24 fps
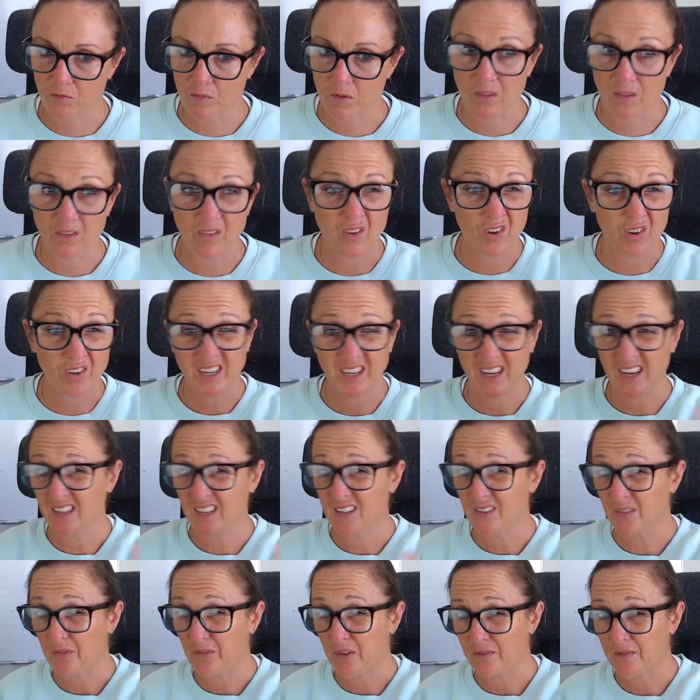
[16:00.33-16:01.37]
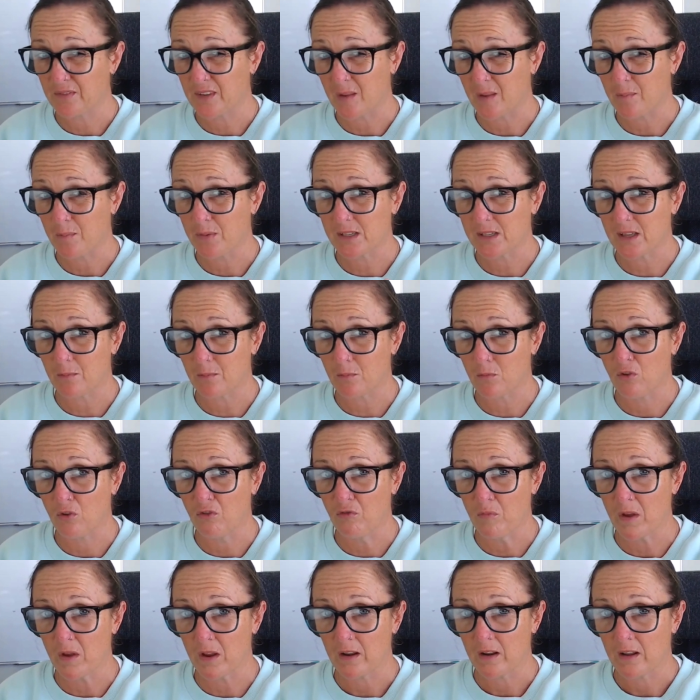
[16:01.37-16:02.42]
movement, 13 to 15%
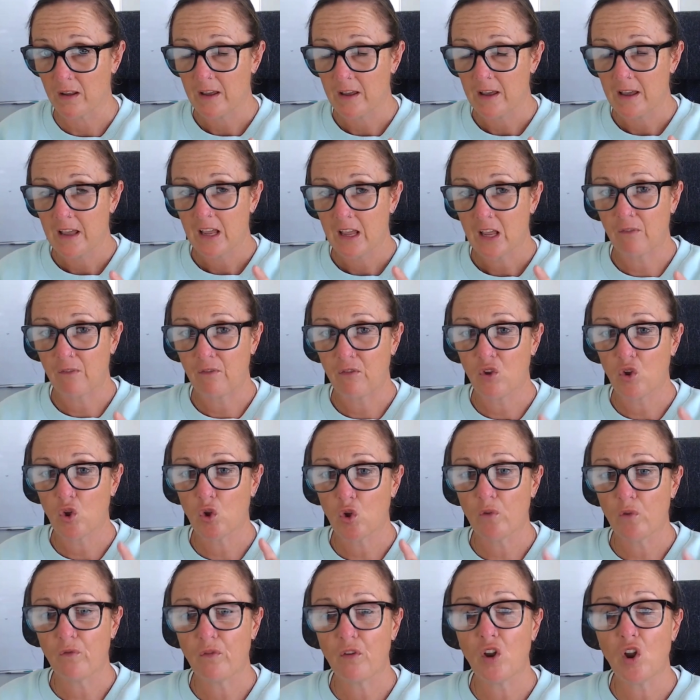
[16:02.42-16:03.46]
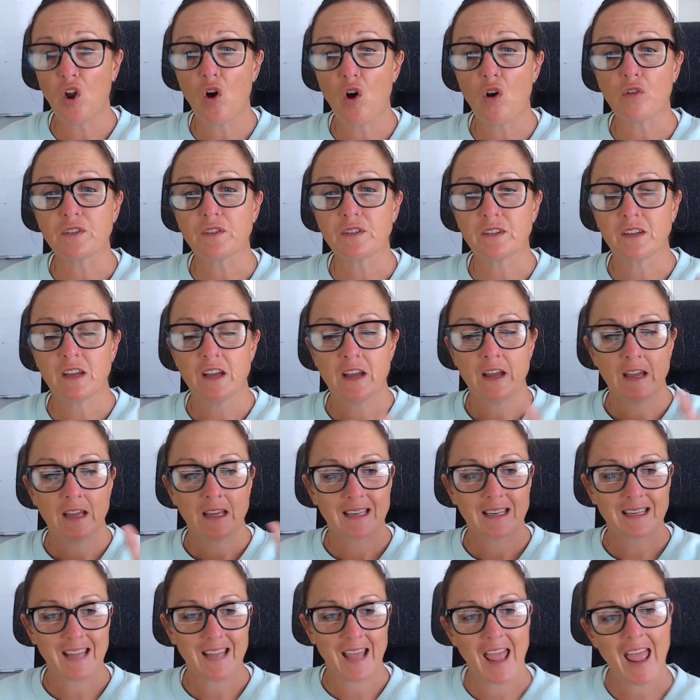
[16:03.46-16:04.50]
movement. If you've lost
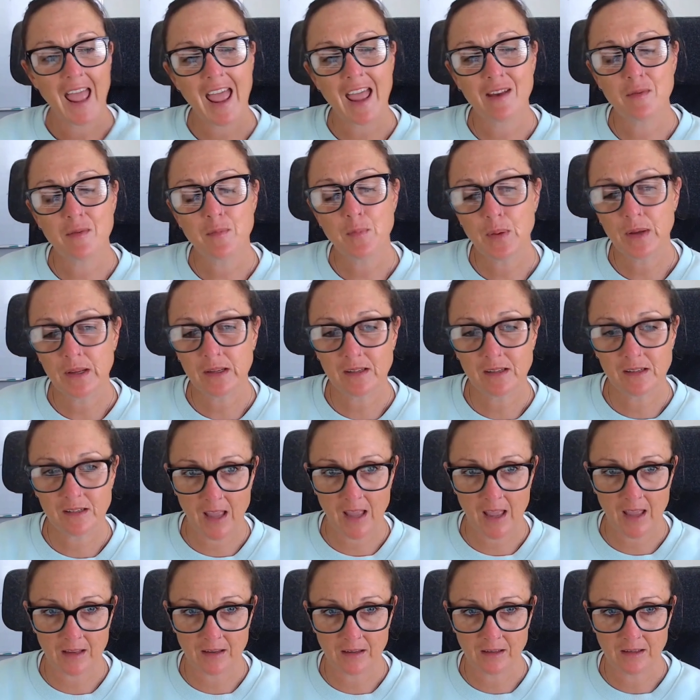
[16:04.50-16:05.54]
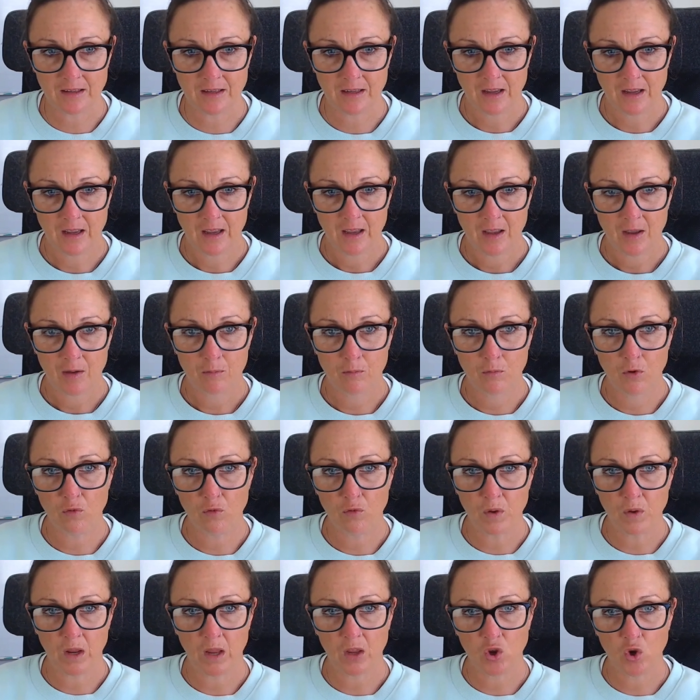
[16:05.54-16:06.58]
10%
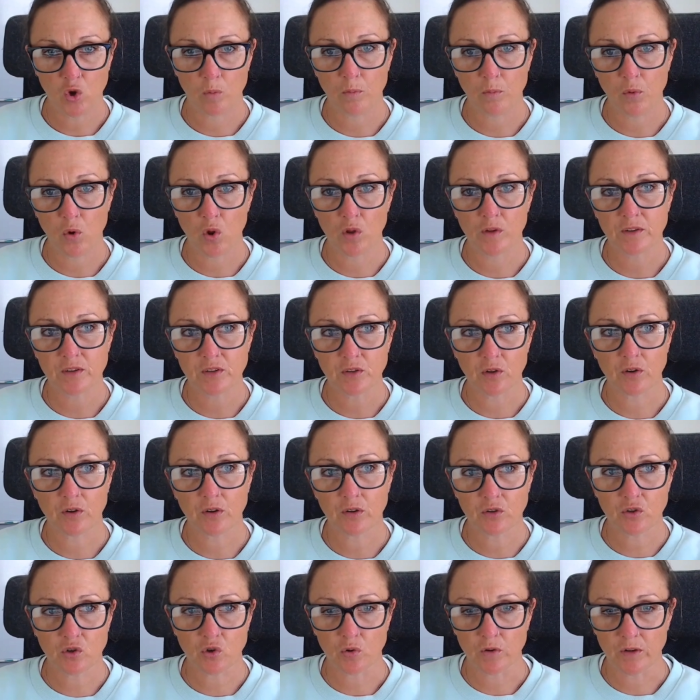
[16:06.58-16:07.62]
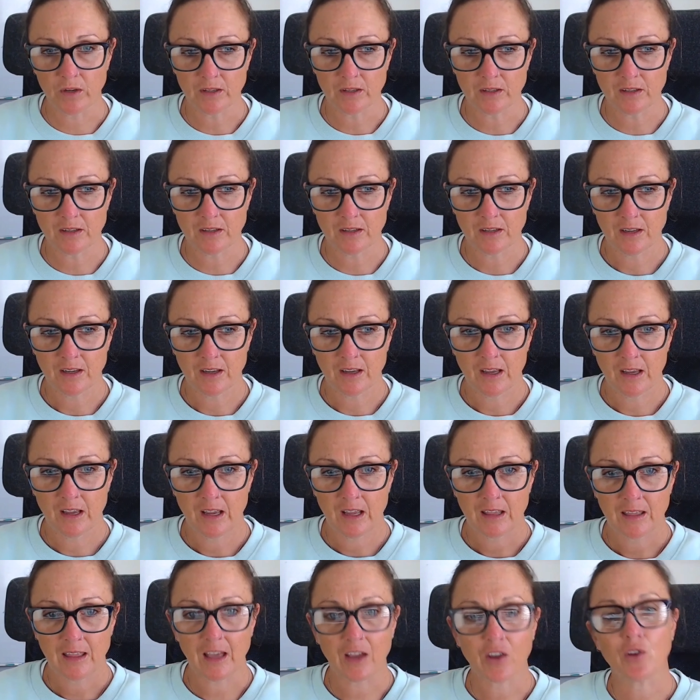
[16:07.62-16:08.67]
movement in your ball and socket joint,
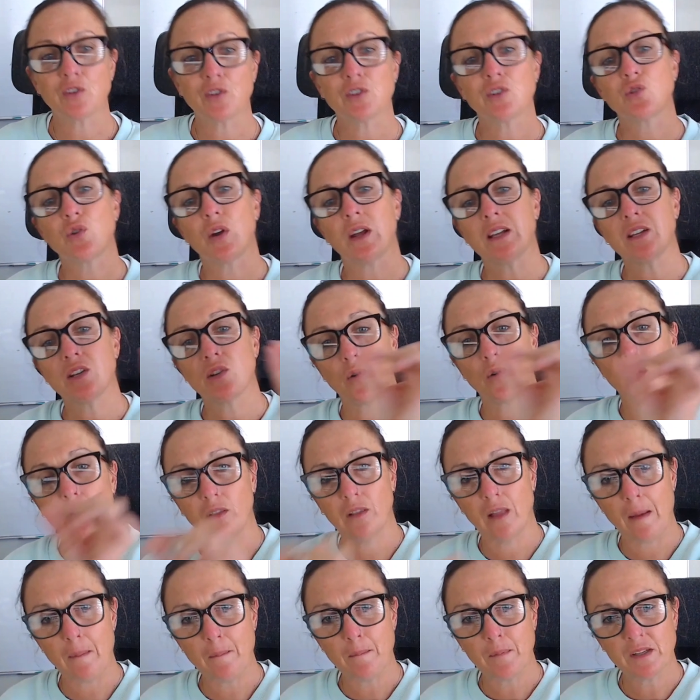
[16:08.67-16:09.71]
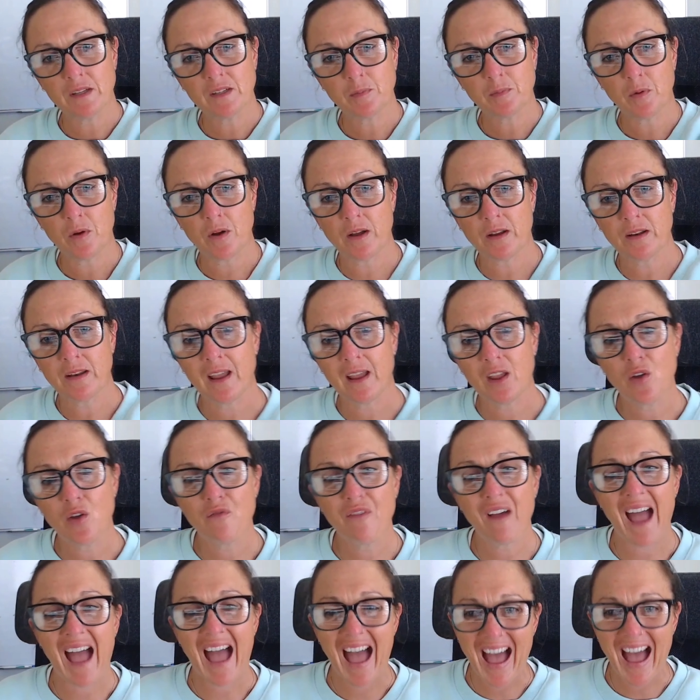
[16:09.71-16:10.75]
that goes straight to your lumbar spine. Now
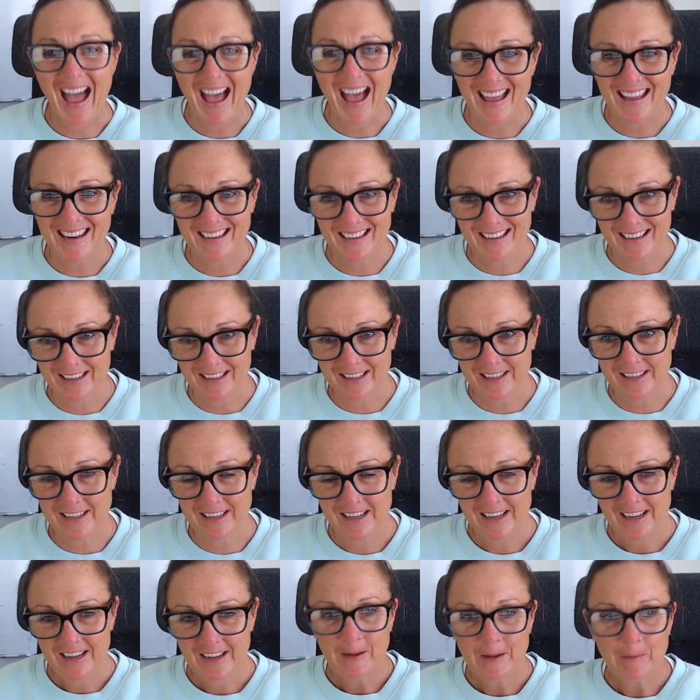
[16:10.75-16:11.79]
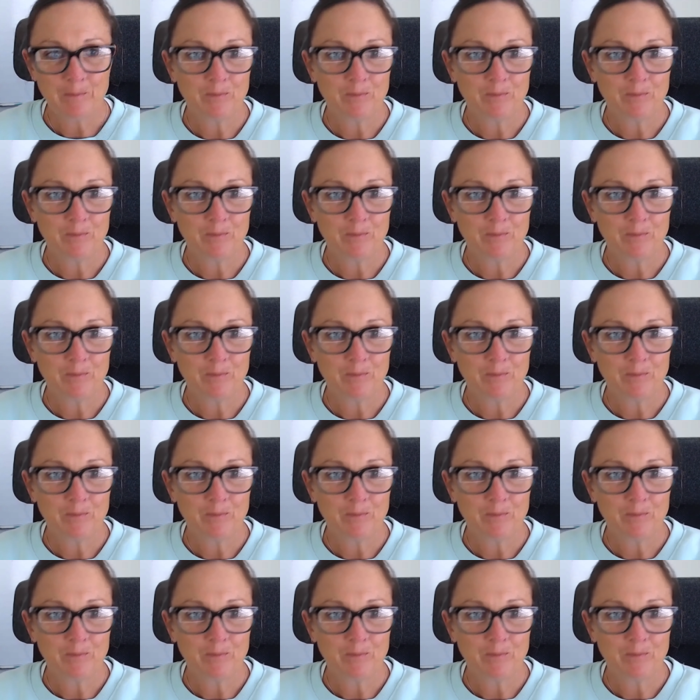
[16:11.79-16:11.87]
you've added